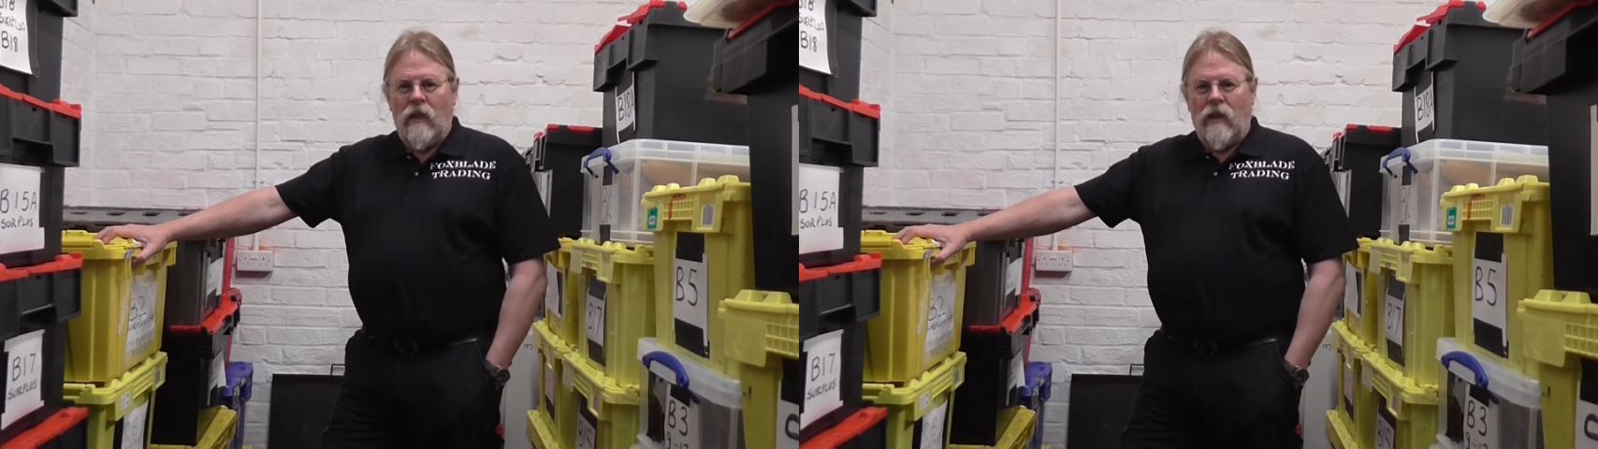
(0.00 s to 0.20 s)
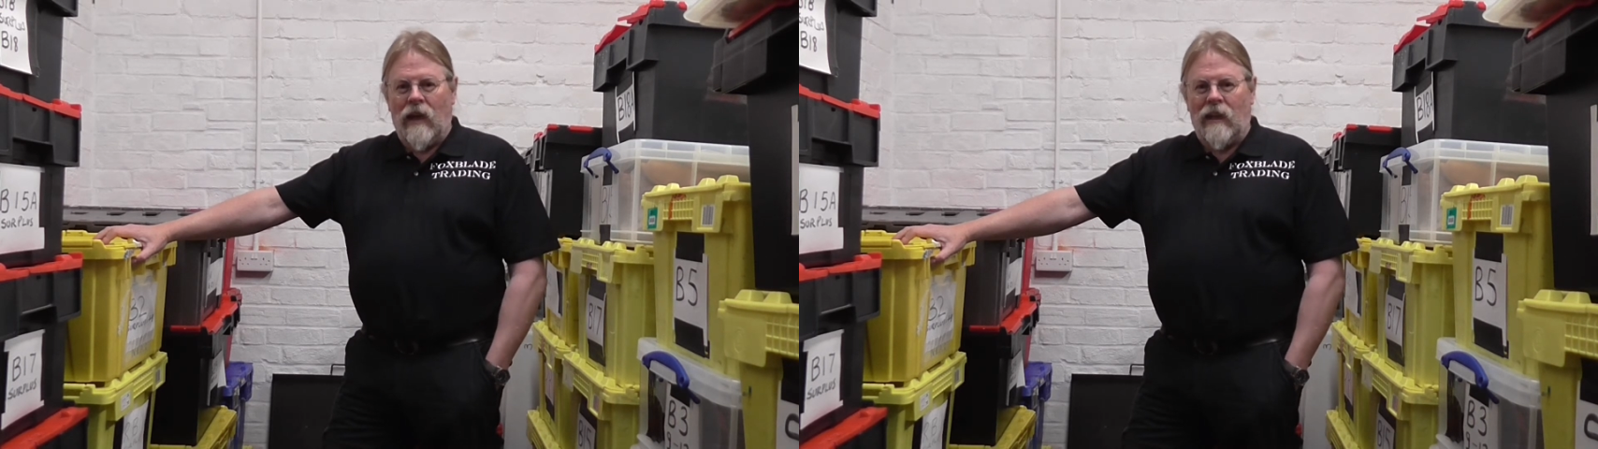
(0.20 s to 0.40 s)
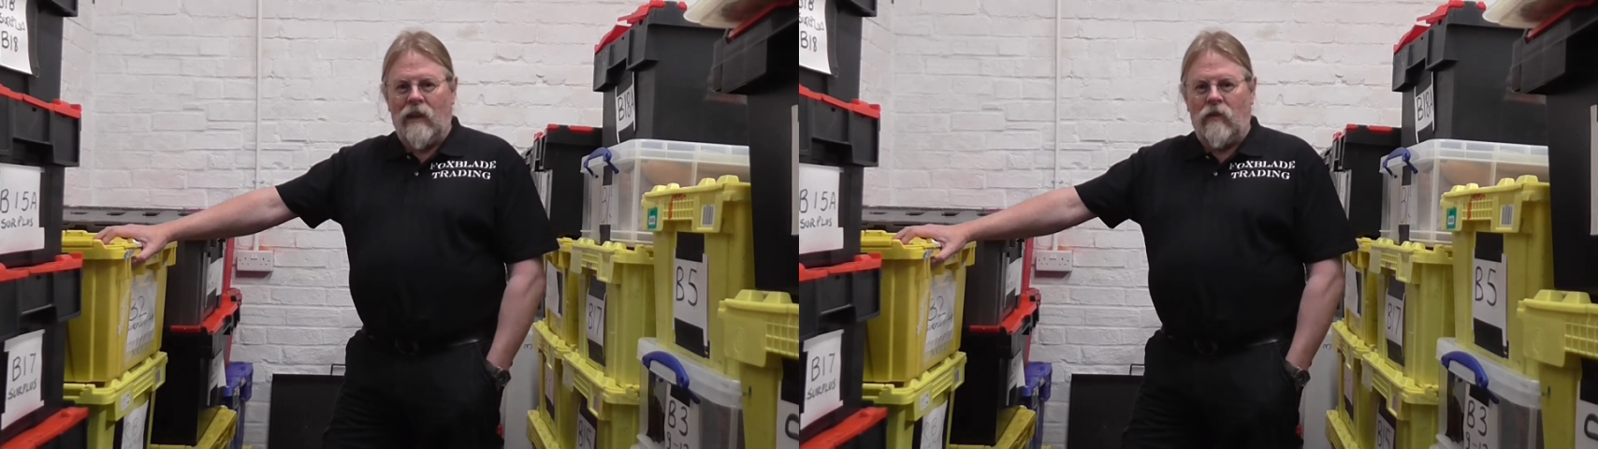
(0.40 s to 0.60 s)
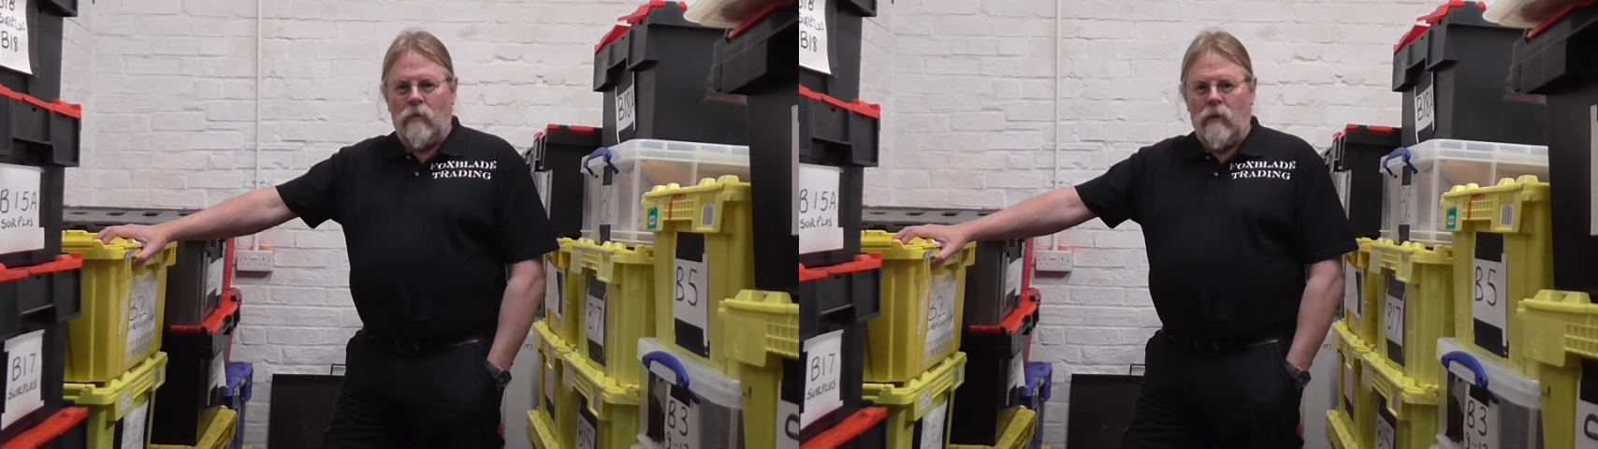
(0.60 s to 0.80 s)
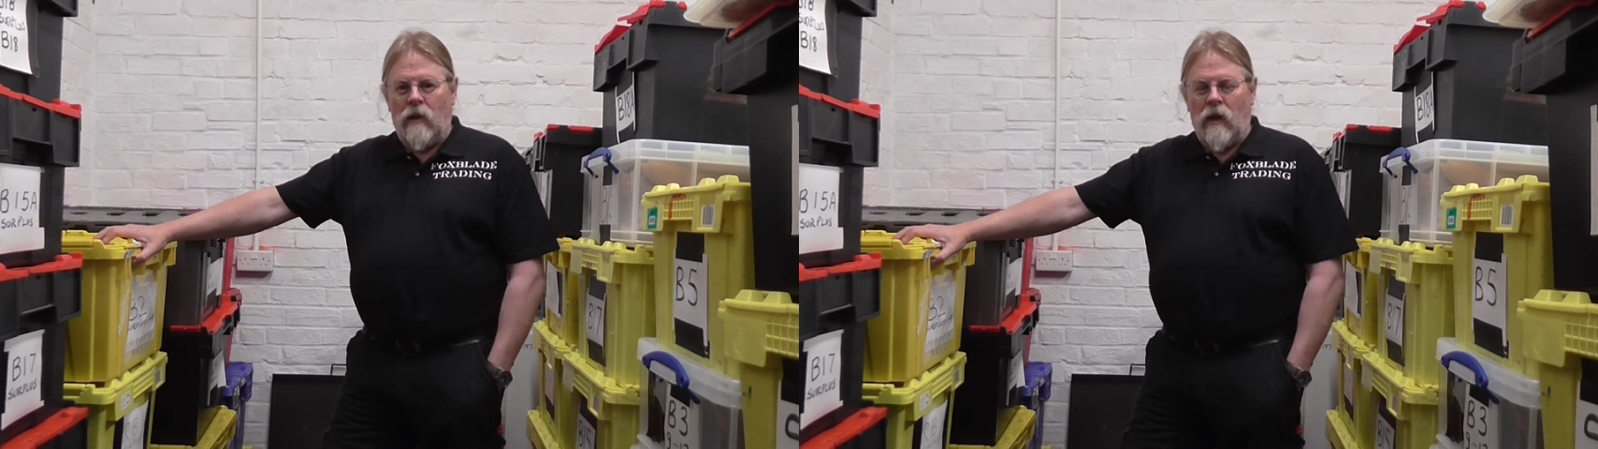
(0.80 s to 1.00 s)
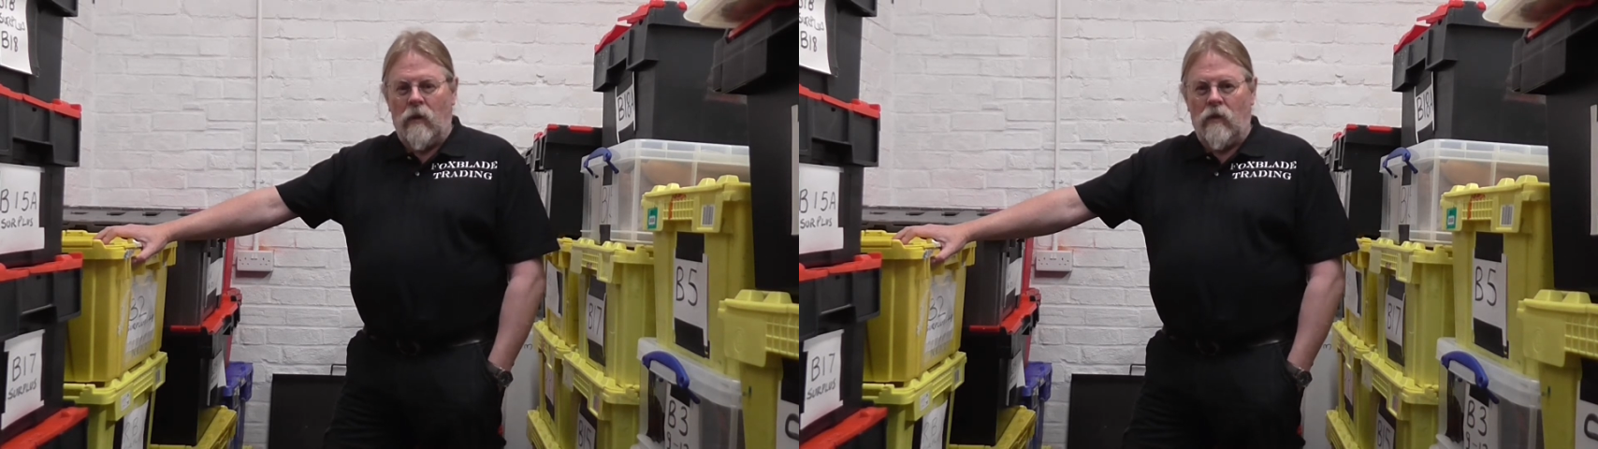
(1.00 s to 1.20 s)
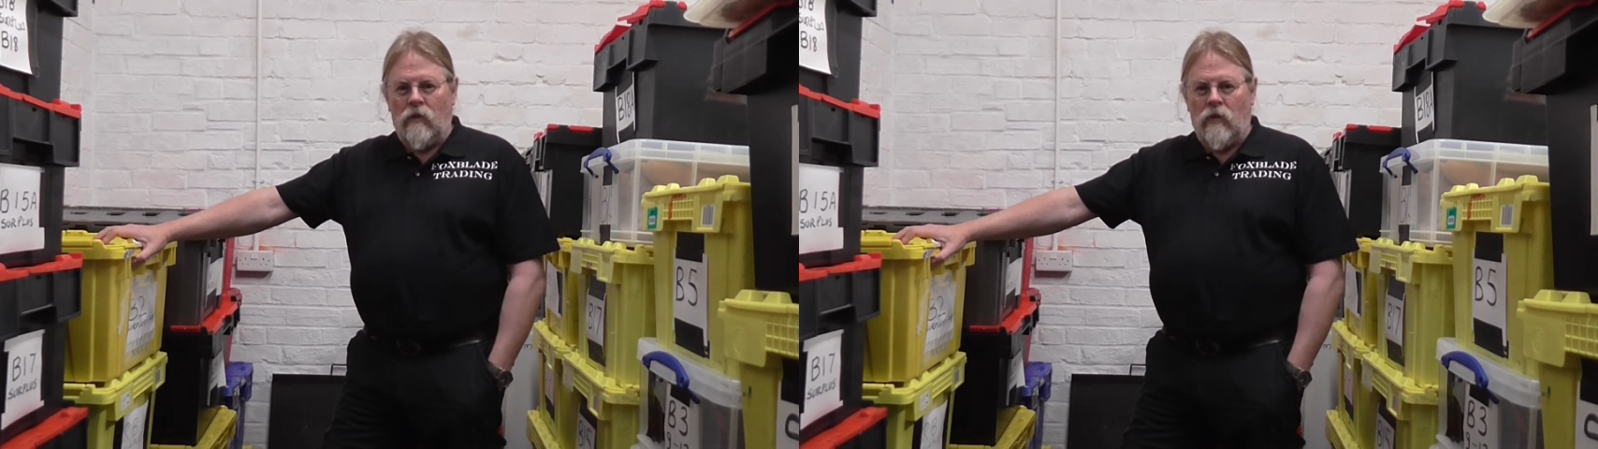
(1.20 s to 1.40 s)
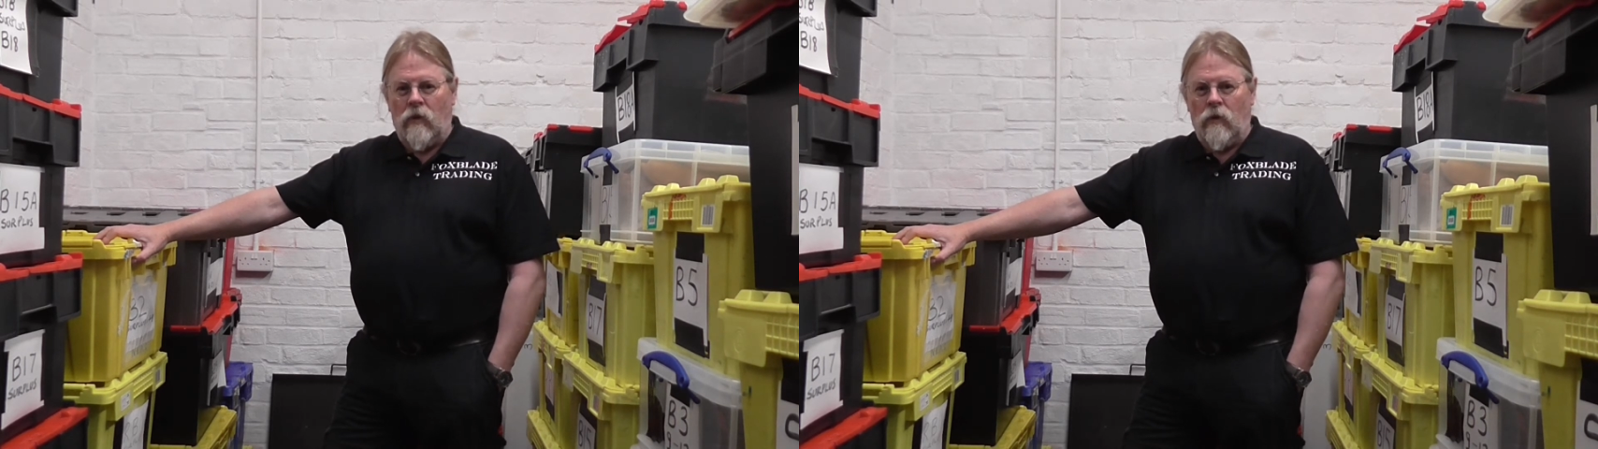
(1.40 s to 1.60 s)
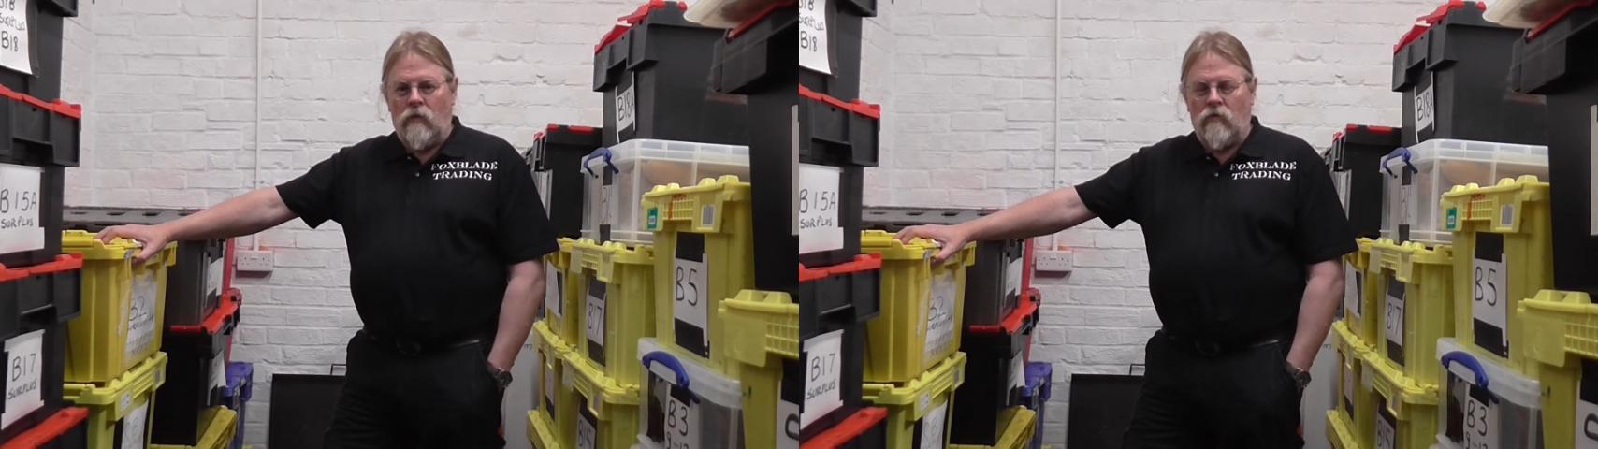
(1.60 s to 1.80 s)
That led to me going to